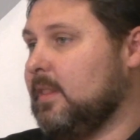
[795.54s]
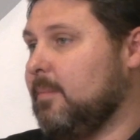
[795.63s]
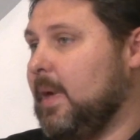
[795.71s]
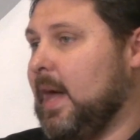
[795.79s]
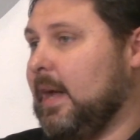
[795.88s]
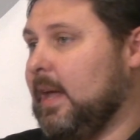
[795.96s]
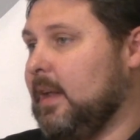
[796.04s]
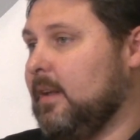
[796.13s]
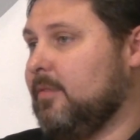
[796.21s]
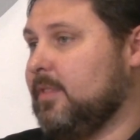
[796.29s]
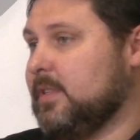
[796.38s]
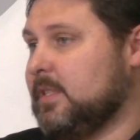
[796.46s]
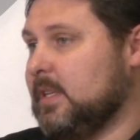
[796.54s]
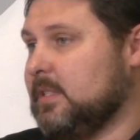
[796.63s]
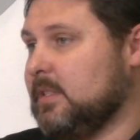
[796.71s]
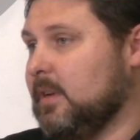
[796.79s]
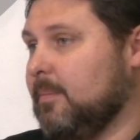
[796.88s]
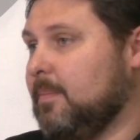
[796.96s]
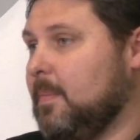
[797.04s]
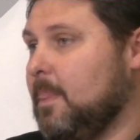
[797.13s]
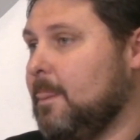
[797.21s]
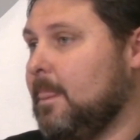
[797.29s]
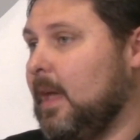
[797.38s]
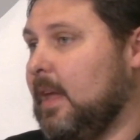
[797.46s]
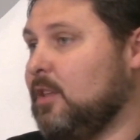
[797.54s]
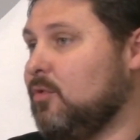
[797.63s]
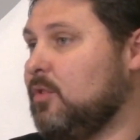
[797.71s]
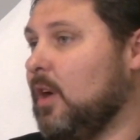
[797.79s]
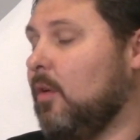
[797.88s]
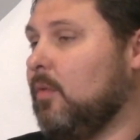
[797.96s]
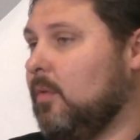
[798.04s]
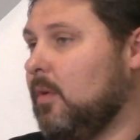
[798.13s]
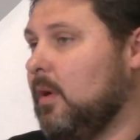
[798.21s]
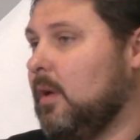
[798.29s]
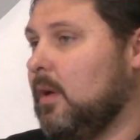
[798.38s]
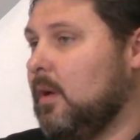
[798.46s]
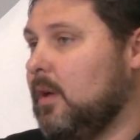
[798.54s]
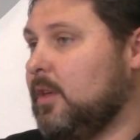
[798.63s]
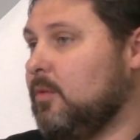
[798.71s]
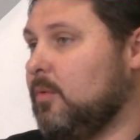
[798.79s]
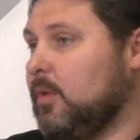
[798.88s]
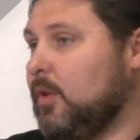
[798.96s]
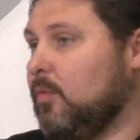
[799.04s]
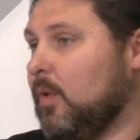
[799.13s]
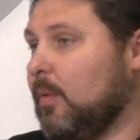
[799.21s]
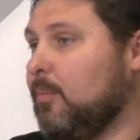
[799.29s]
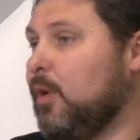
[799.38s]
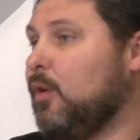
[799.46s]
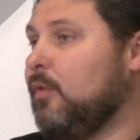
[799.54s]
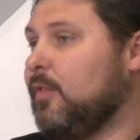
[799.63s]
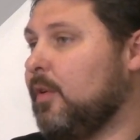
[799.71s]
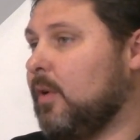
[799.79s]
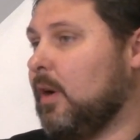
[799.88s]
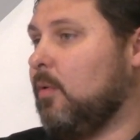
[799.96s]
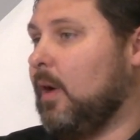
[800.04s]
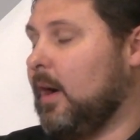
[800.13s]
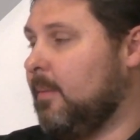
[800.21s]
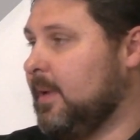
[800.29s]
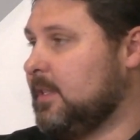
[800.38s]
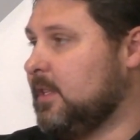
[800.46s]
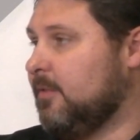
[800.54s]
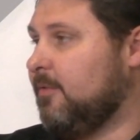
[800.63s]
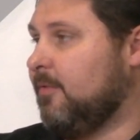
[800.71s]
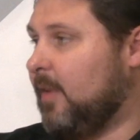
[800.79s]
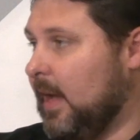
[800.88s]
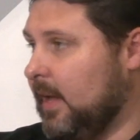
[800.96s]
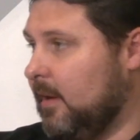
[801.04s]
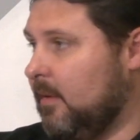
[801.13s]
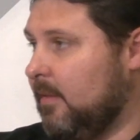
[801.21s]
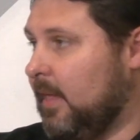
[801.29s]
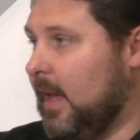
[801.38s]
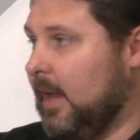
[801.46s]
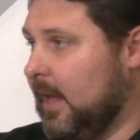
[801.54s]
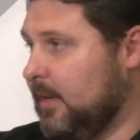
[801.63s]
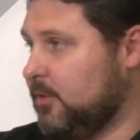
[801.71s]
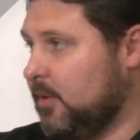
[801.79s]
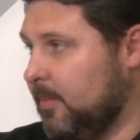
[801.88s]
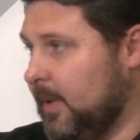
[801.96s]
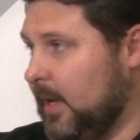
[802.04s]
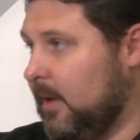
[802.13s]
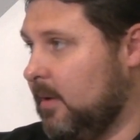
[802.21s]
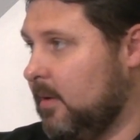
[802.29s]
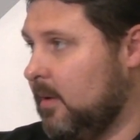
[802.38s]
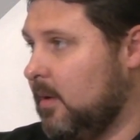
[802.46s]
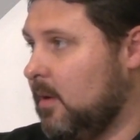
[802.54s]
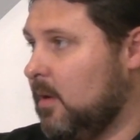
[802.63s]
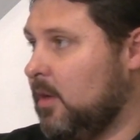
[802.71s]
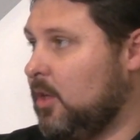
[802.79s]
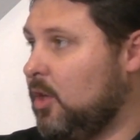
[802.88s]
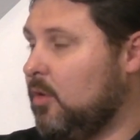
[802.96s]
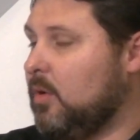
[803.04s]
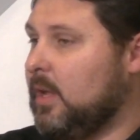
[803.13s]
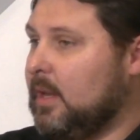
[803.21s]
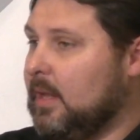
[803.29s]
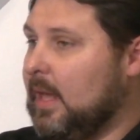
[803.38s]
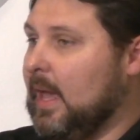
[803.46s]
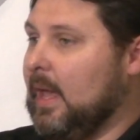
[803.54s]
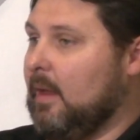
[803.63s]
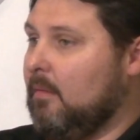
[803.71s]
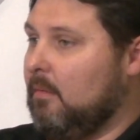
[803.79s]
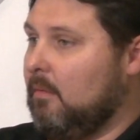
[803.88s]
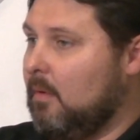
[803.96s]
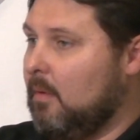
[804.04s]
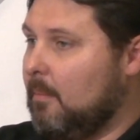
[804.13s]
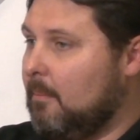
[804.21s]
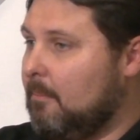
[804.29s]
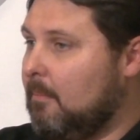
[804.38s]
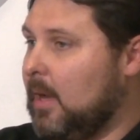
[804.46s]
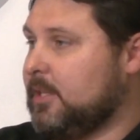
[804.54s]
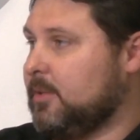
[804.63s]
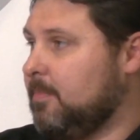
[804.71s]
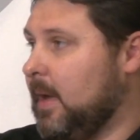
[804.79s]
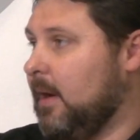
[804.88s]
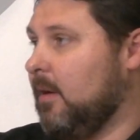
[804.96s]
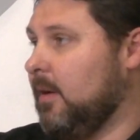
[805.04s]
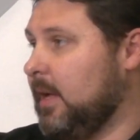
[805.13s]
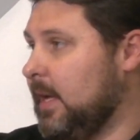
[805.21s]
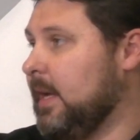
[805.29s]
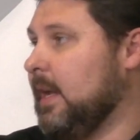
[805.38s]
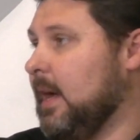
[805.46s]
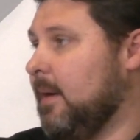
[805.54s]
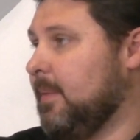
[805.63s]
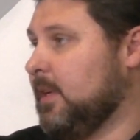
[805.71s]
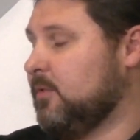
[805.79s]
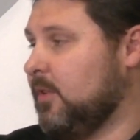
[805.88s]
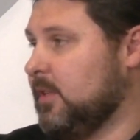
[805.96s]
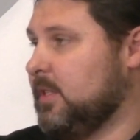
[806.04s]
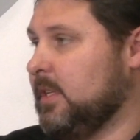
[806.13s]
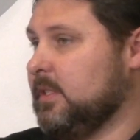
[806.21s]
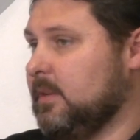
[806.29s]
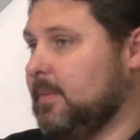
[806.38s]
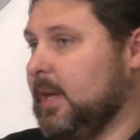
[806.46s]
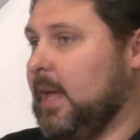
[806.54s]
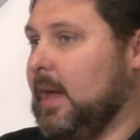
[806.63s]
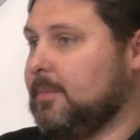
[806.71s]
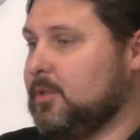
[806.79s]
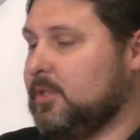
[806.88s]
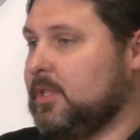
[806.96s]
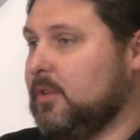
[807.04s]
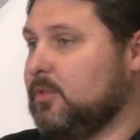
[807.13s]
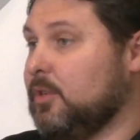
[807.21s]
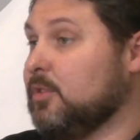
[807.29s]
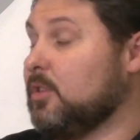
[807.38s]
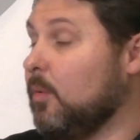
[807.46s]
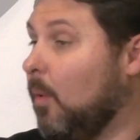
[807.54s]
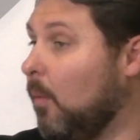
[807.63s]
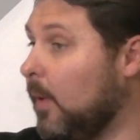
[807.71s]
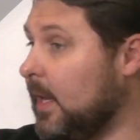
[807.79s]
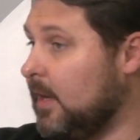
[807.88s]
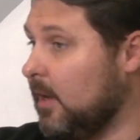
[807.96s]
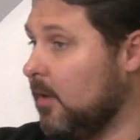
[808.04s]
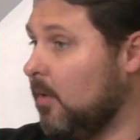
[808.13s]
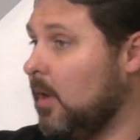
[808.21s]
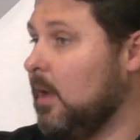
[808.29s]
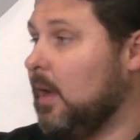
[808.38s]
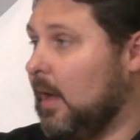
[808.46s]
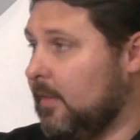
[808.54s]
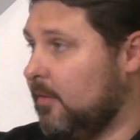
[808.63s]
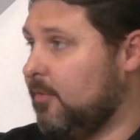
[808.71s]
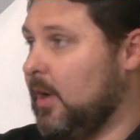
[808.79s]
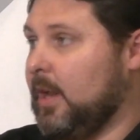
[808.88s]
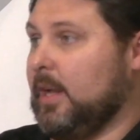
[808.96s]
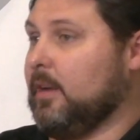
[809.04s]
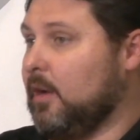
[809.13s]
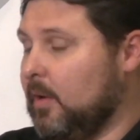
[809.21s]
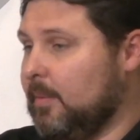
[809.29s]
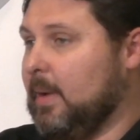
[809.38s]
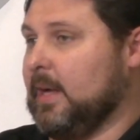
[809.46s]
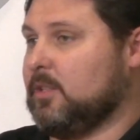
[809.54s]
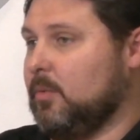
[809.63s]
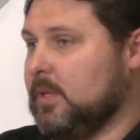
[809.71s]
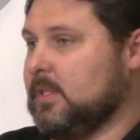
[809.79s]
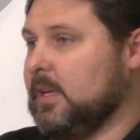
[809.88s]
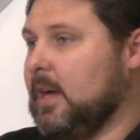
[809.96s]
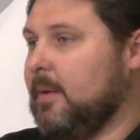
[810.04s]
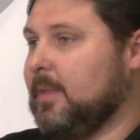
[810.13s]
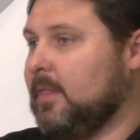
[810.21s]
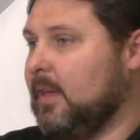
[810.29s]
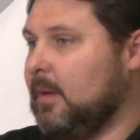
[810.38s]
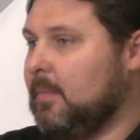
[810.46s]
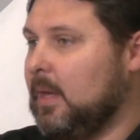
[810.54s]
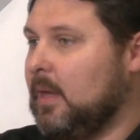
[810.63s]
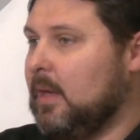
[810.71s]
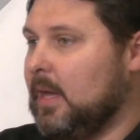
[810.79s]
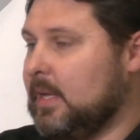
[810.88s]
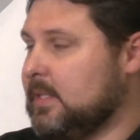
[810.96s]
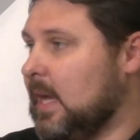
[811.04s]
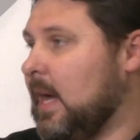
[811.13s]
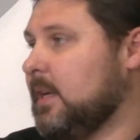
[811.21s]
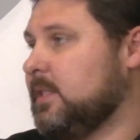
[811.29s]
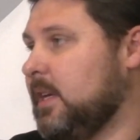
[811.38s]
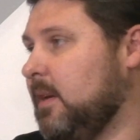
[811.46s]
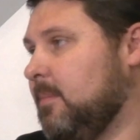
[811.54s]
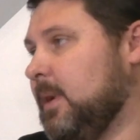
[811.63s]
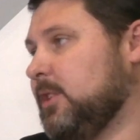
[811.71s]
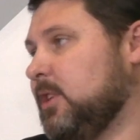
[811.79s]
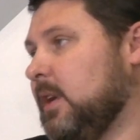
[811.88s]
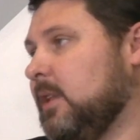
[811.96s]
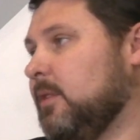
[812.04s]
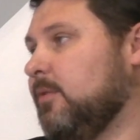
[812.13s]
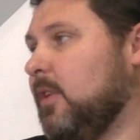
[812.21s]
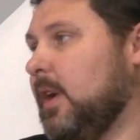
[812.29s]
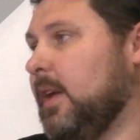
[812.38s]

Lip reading: the back end of the system and you remove the requirement to fight that entropy, you can get much better economics for a system that captures CO2. So what we do on the front end, going back to what's the common theme, it's oxy-combustion on the front